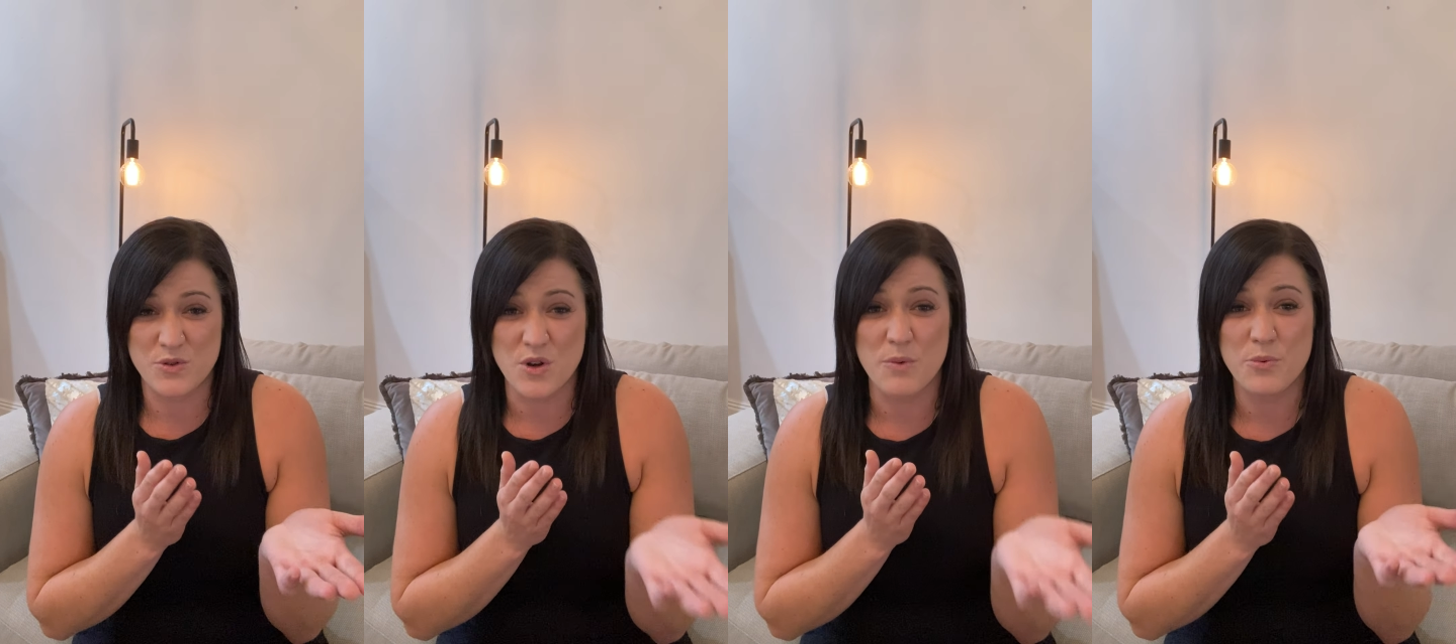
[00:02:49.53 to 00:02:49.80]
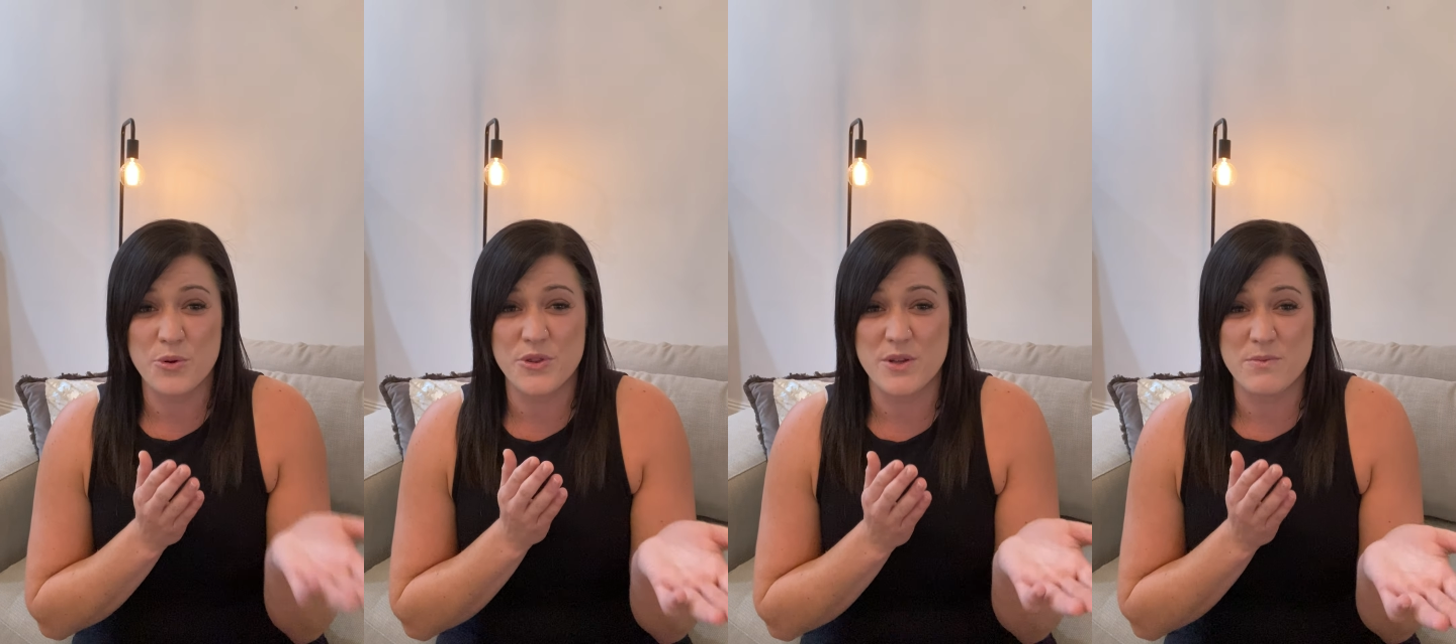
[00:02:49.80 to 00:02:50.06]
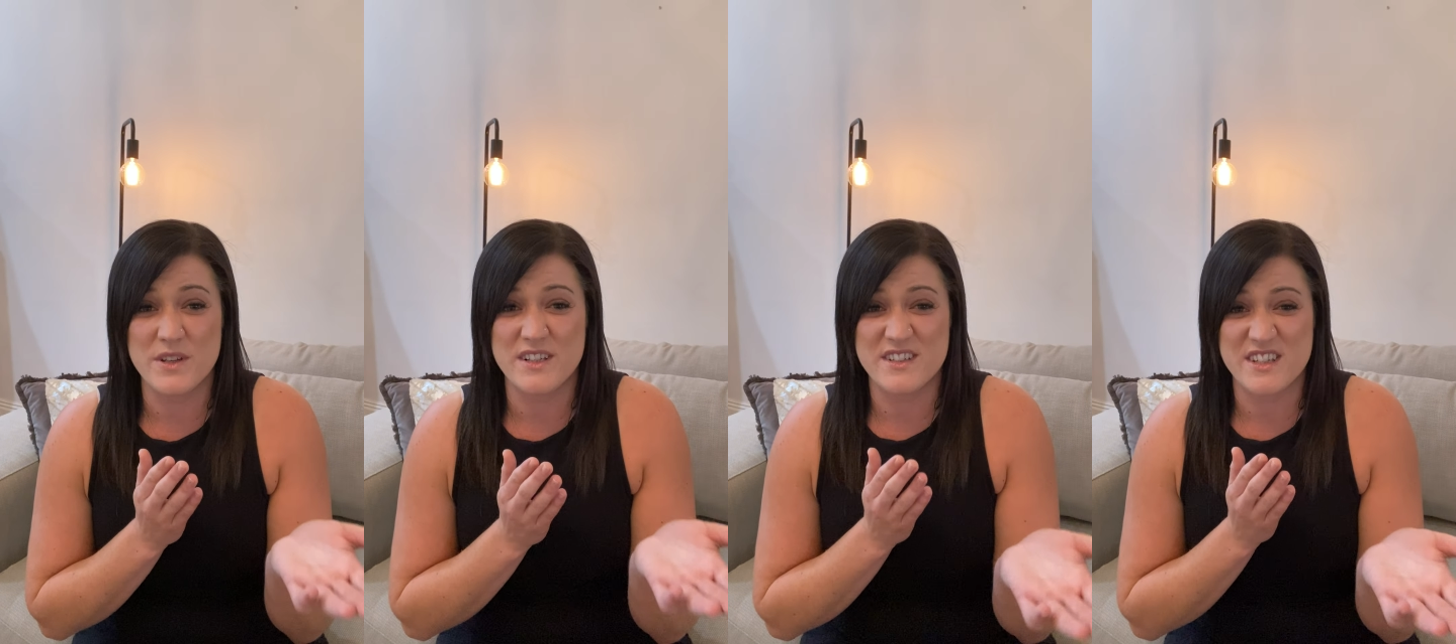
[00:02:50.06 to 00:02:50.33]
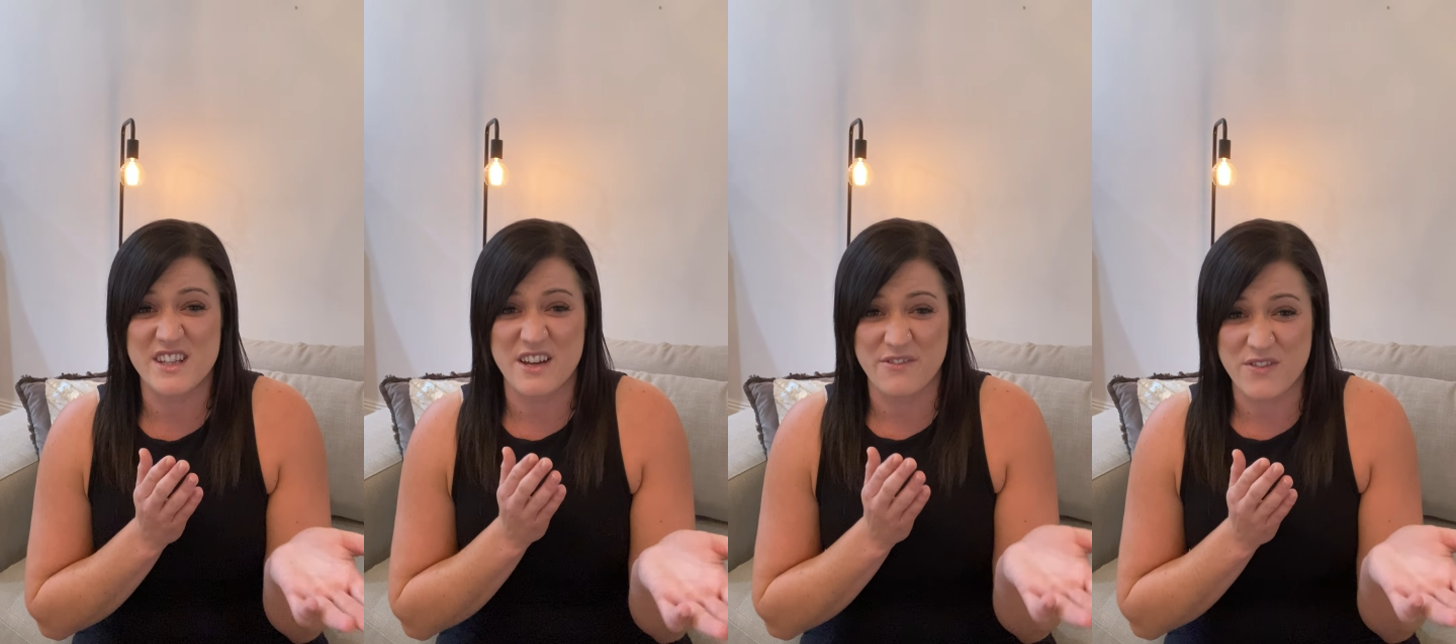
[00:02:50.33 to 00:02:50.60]
not put them
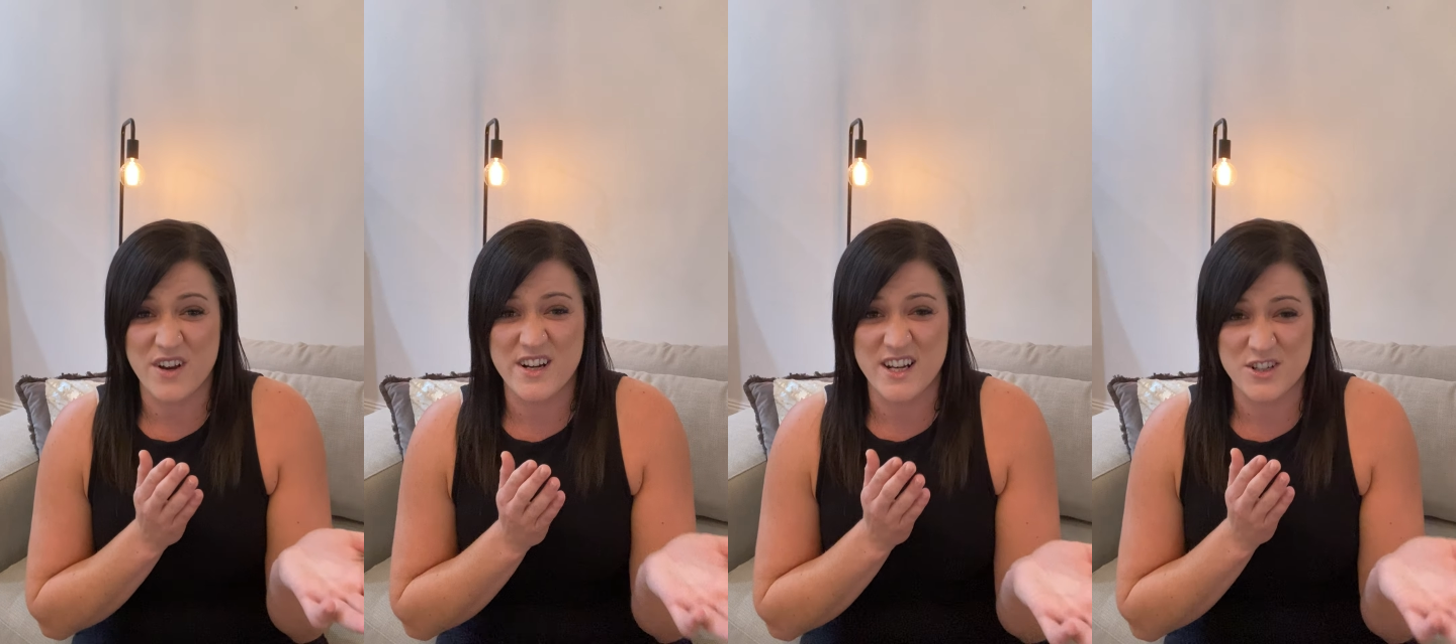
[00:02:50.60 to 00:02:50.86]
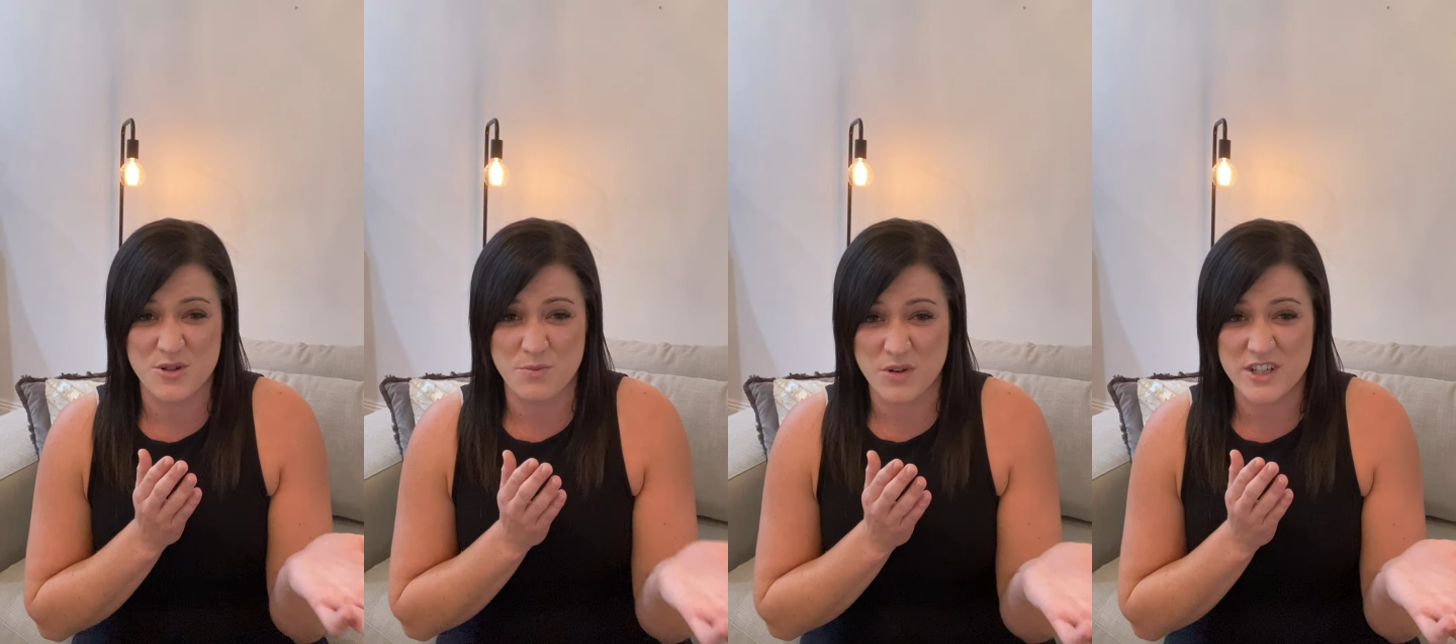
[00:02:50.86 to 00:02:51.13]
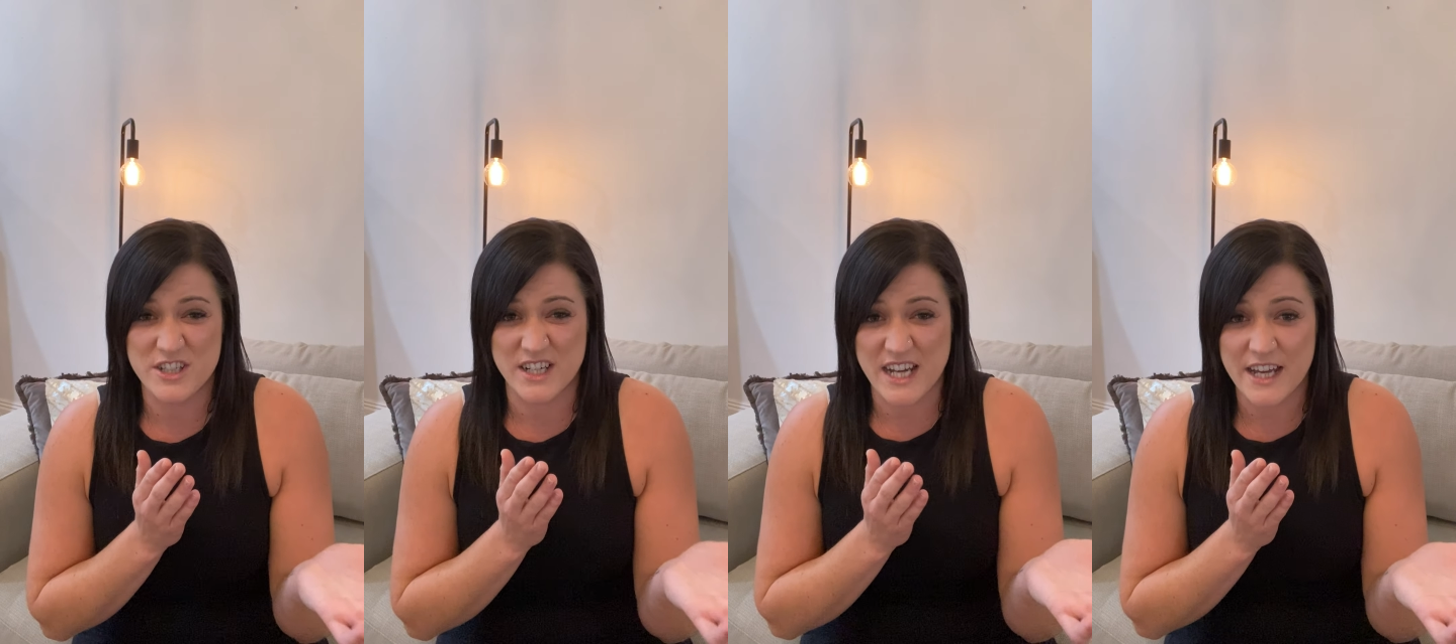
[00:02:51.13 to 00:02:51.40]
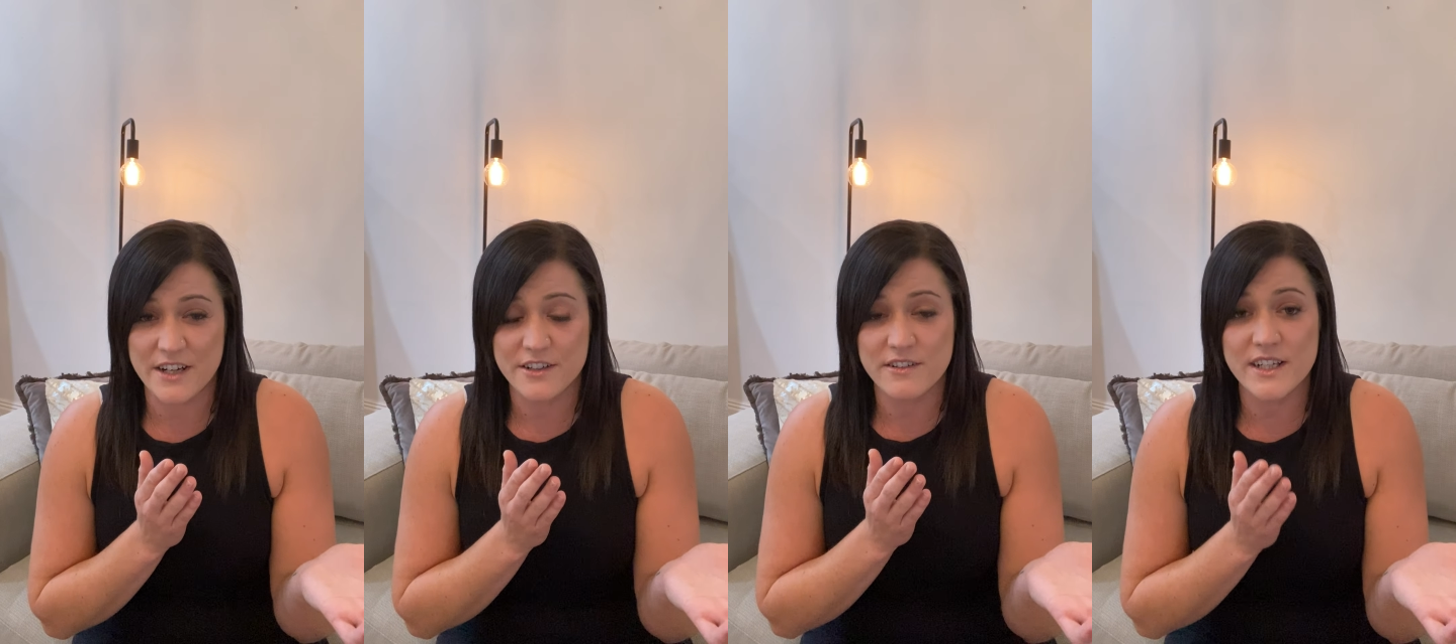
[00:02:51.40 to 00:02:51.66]
into that financial pressure
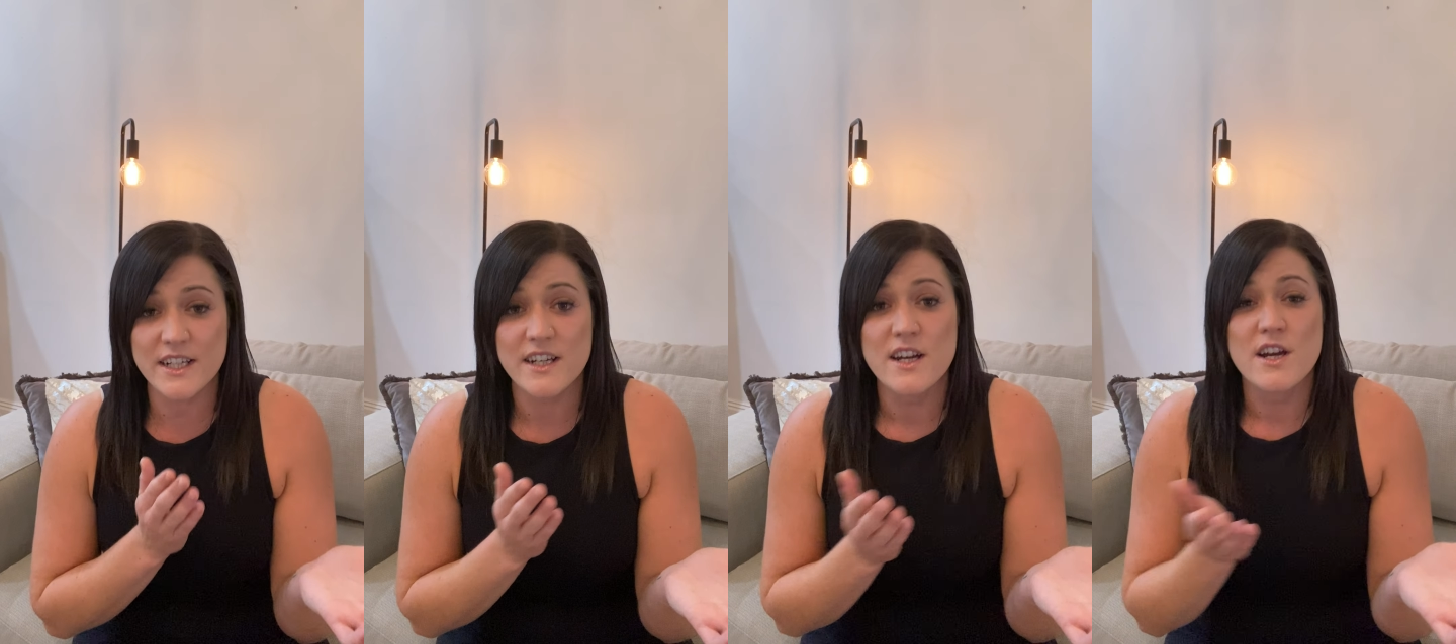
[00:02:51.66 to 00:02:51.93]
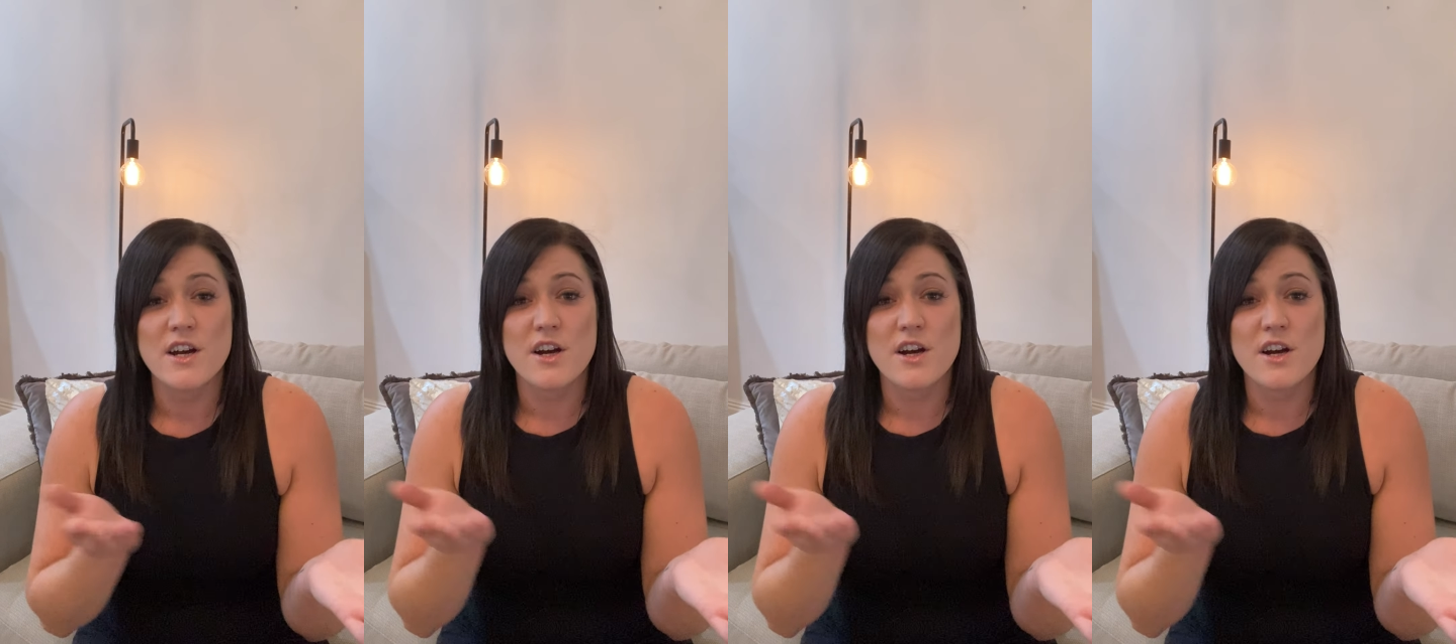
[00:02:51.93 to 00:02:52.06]
category,